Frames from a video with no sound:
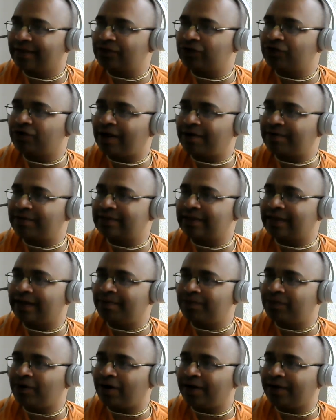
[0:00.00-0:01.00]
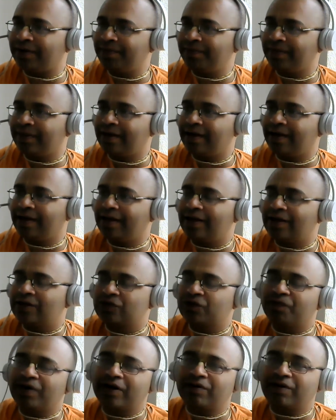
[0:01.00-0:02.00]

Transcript: he should have the same body so we